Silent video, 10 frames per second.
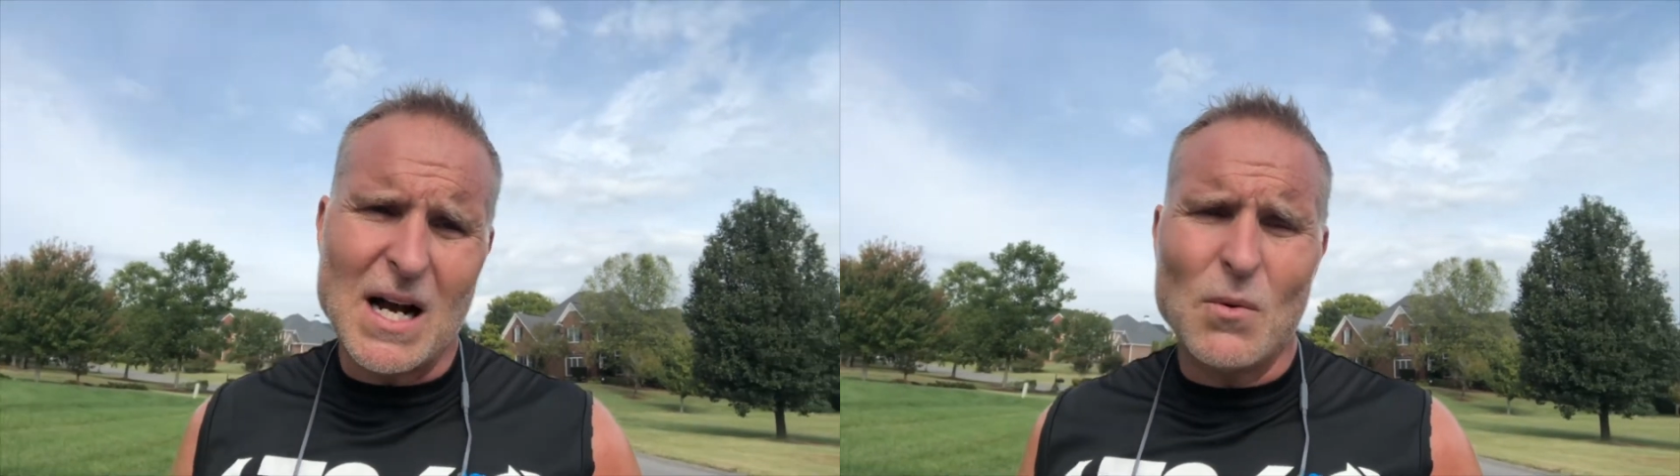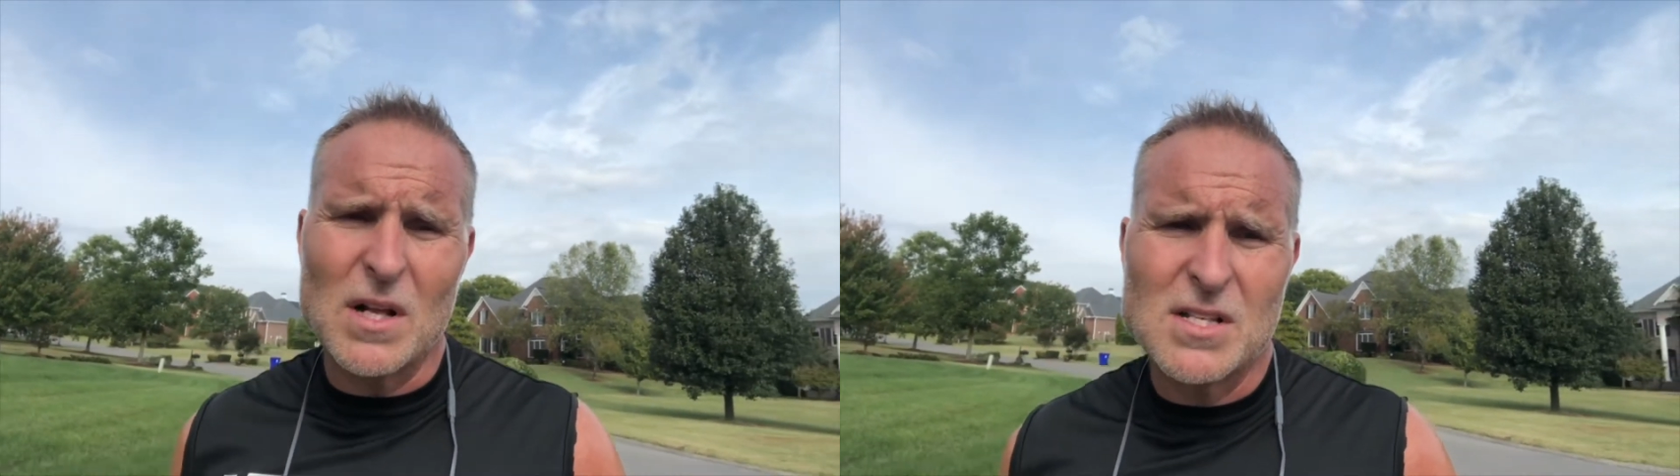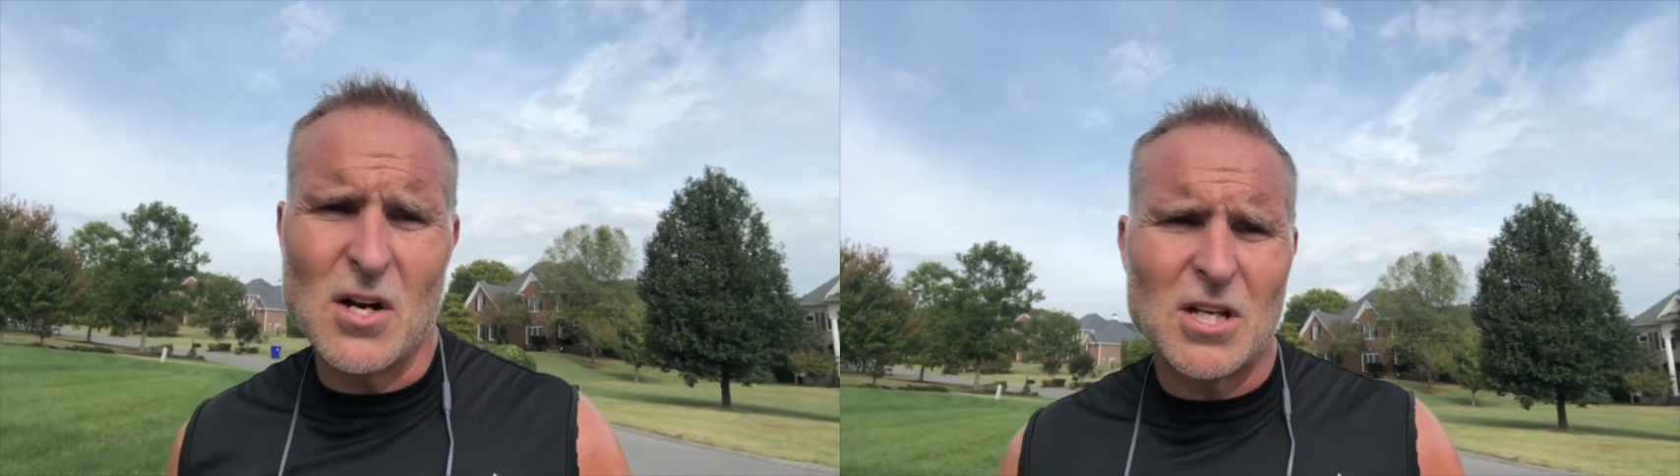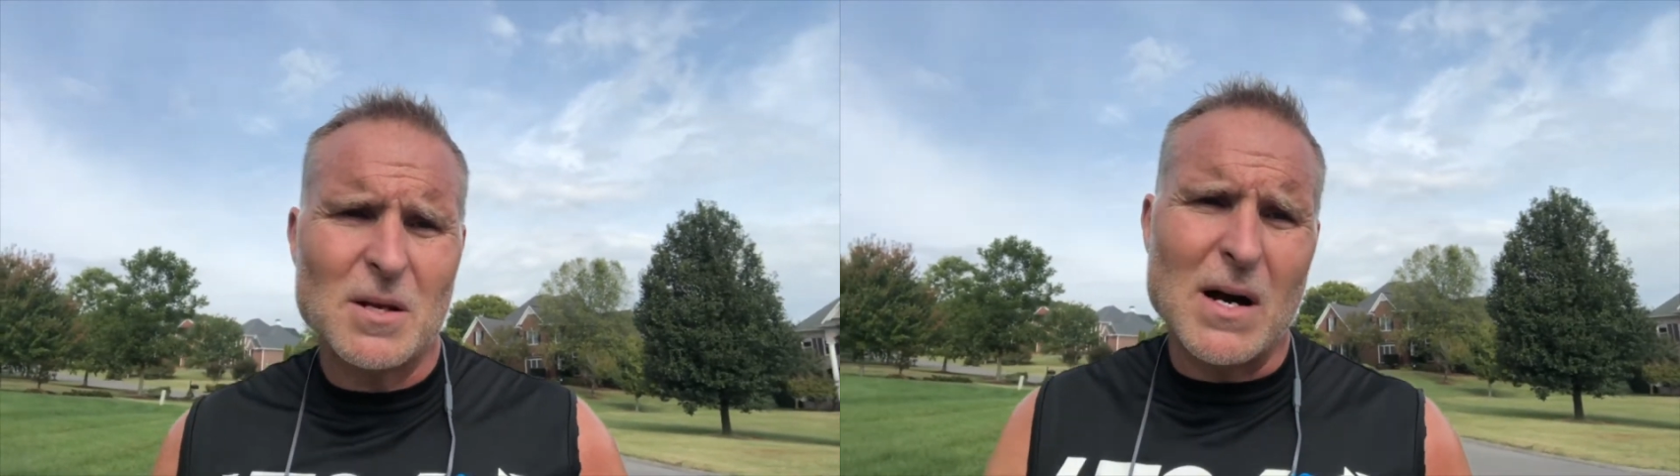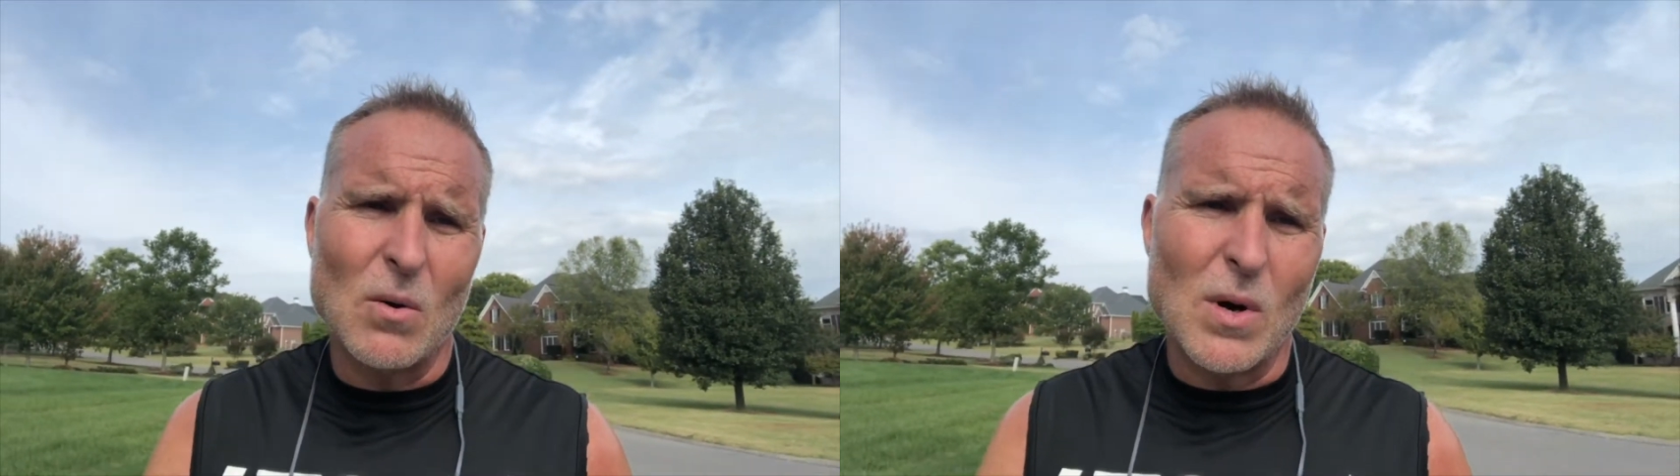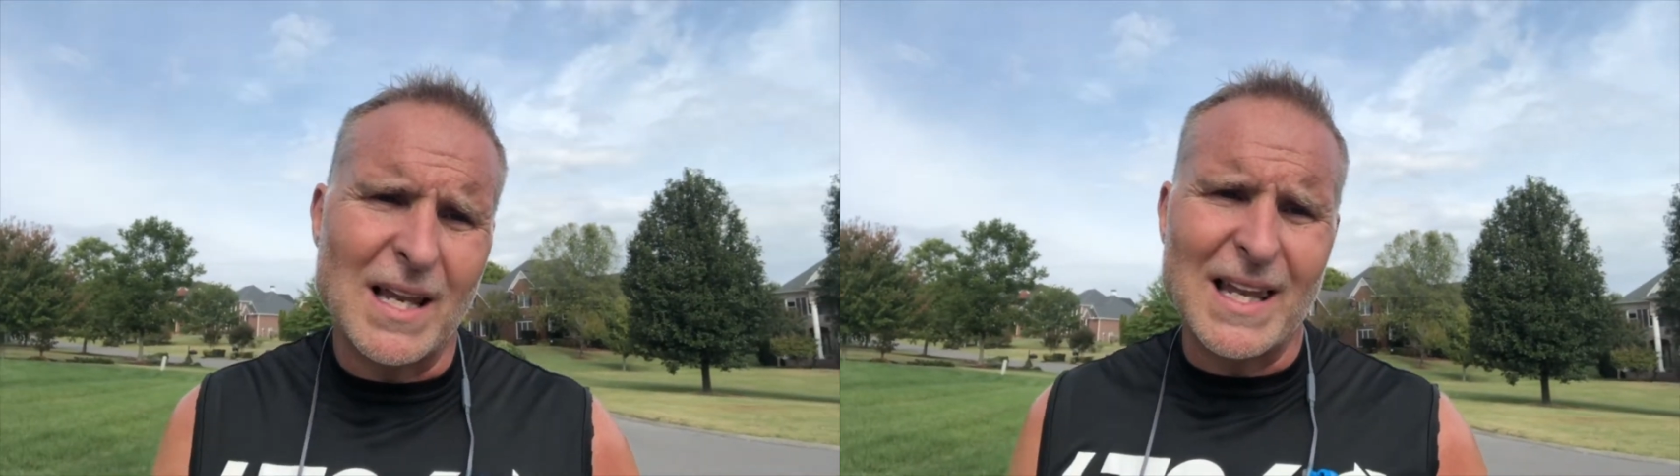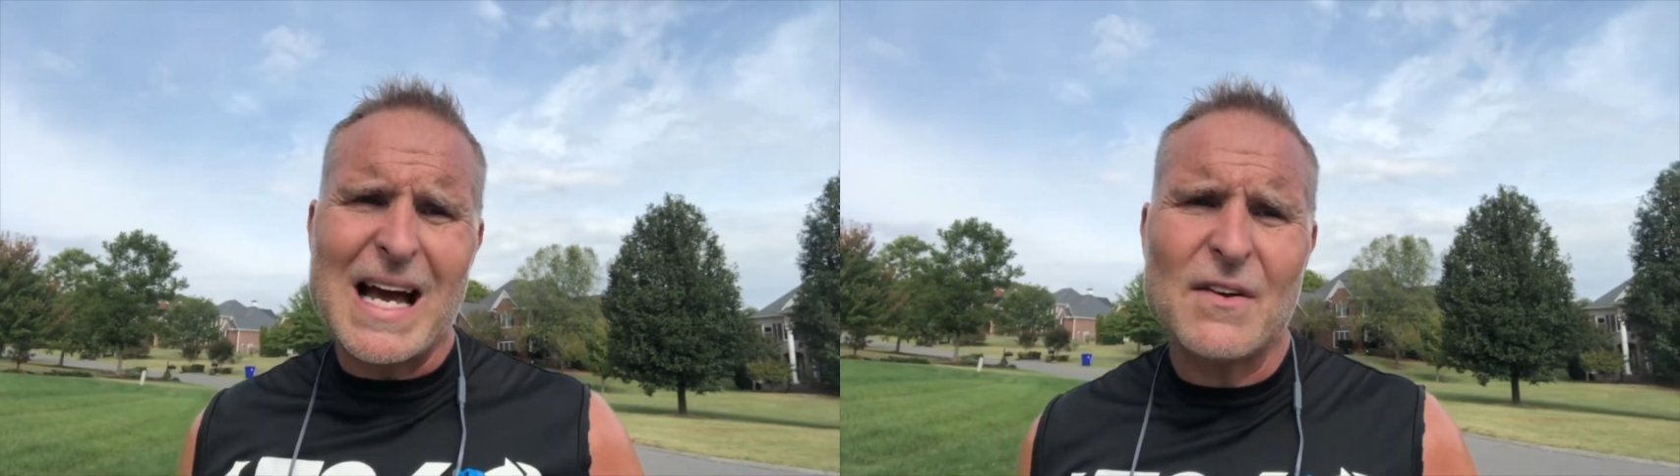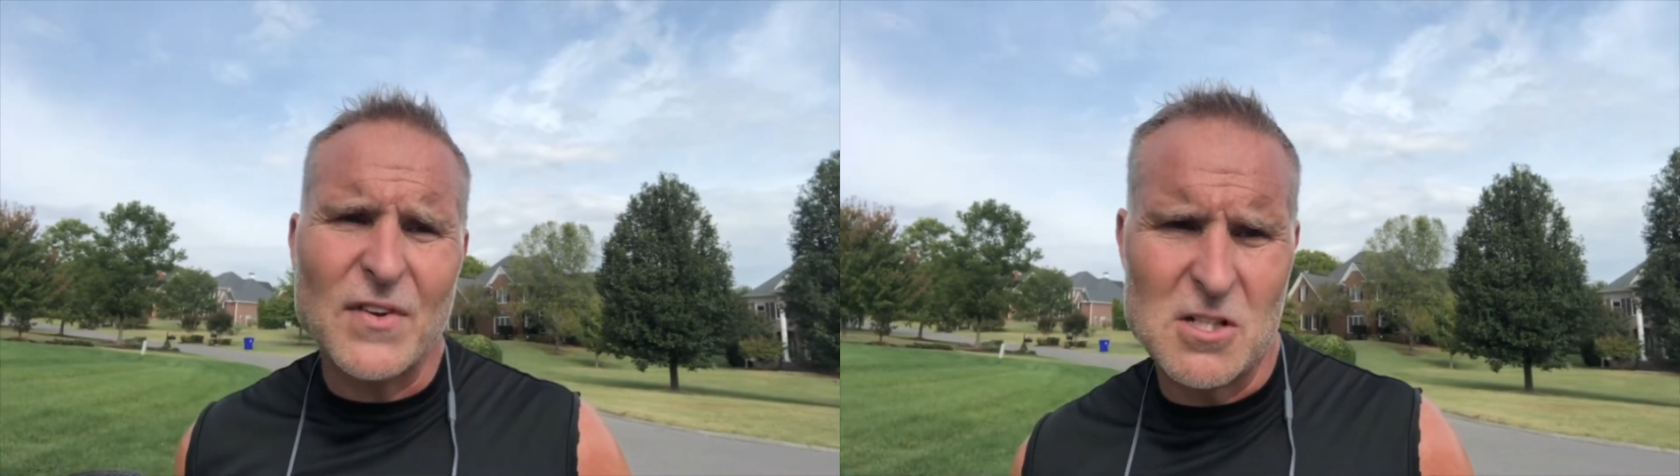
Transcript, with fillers: I want to talk to you about why life